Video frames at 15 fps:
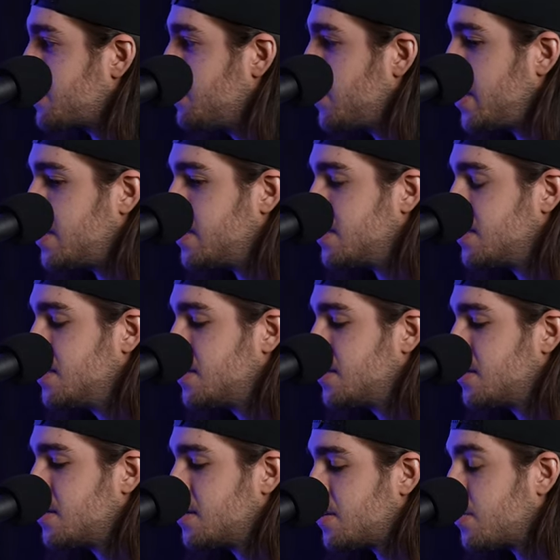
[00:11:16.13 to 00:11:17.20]
when
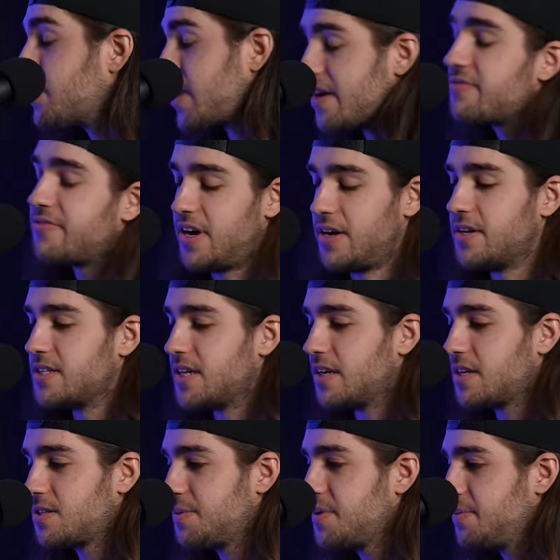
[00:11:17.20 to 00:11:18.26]
or what I've found is that
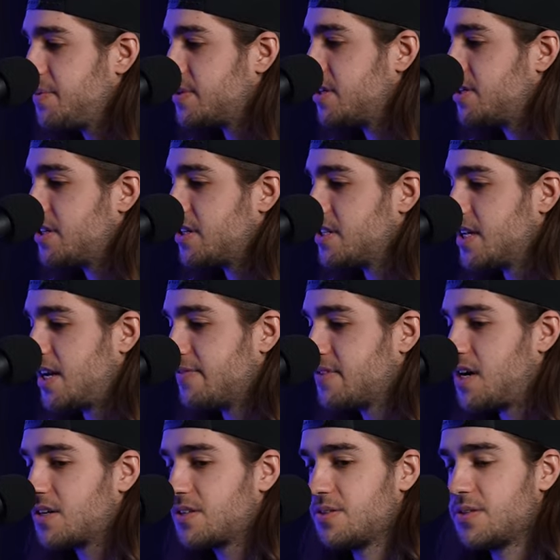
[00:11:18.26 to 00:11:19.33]
like so many musicians that I've
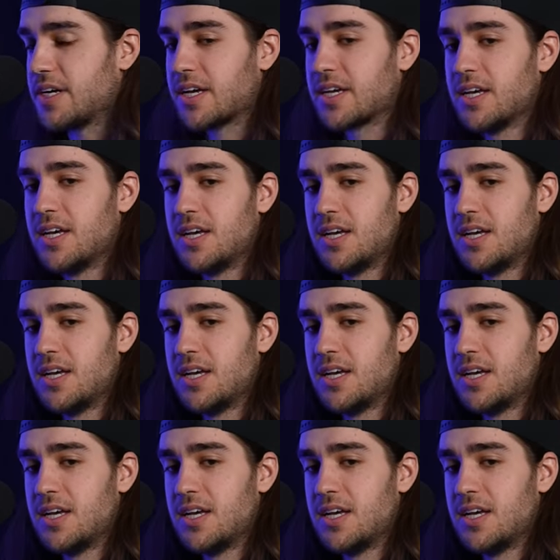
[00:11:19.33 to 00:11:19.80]
talked to, like